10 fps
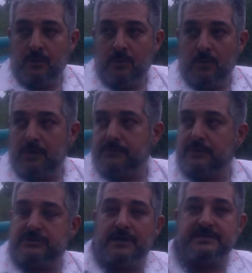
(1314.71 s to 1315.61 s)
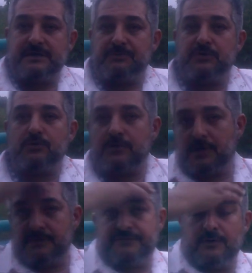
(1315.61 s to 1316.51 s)
Well, the Chinese have been doing
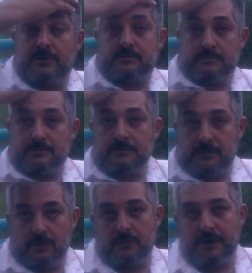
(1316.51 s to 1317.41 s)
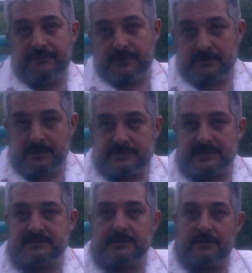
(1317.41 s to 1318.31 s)
it for, you know, ever
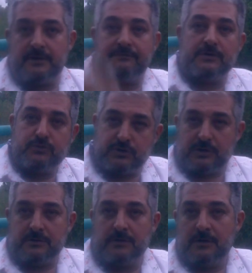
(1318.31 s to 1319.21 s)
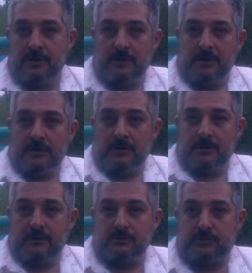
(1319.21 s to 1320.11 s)
since the revolution
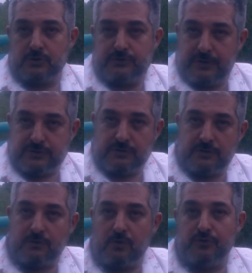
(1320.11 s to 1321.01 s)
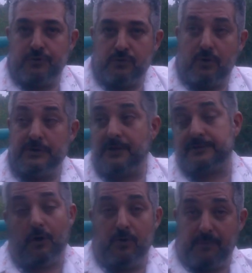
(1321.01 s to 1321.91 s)
and their children go to either
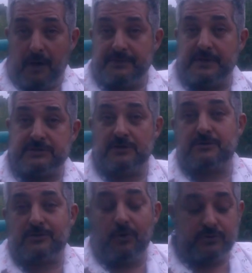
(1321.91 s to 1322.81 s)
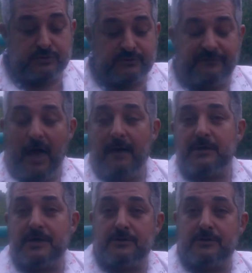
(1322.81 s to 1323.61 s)
the whole population go to famine